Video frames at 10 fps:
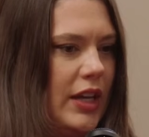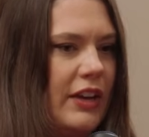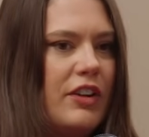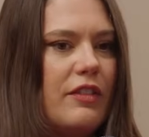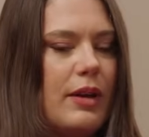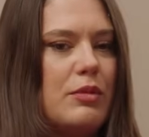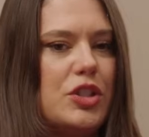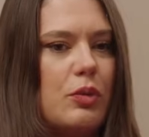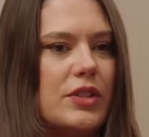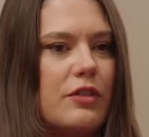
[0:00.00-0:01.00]
even if maybe
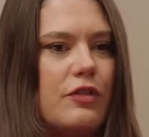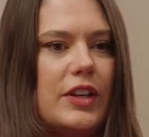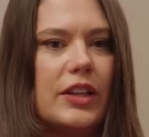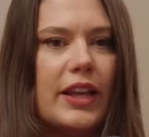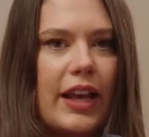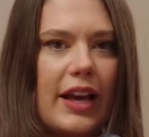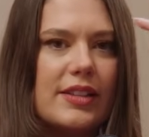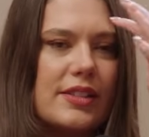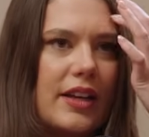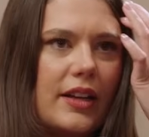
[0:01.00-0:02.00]
she wasn't feeling
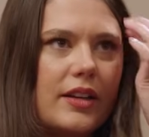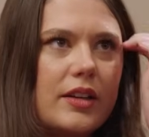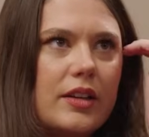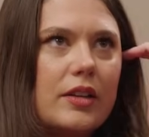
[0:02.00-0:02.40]
as like,